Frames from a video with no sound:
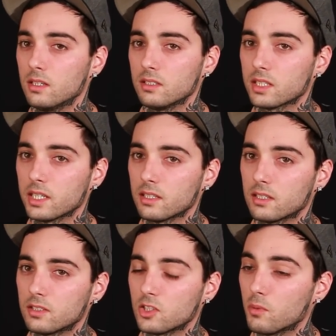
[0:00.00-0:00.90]
it's like
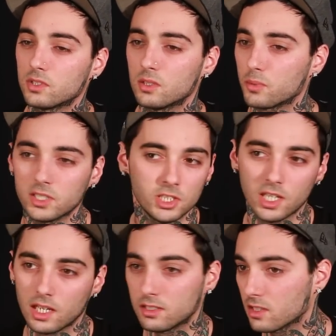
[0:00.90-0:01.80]
so much to
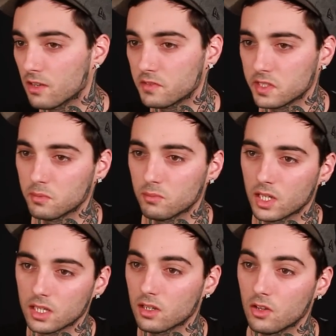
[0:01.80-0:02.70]
appreciate. I just love seeing
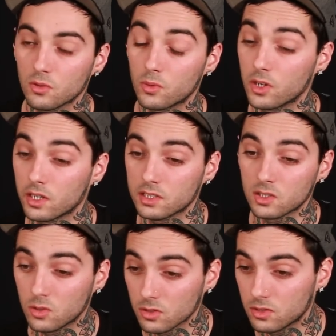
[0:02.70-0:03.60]
like all the work. It's
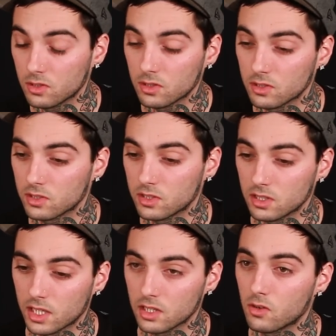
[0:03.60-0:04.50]
cool too because you
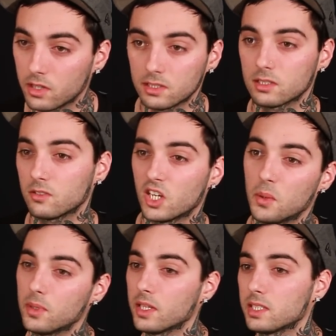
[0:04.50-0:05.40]
can like go on
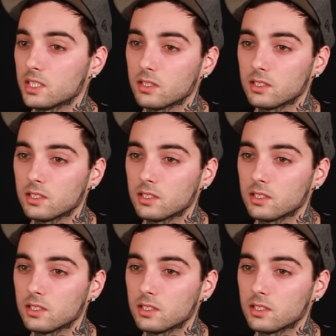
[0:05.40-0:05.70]
Instagram and like see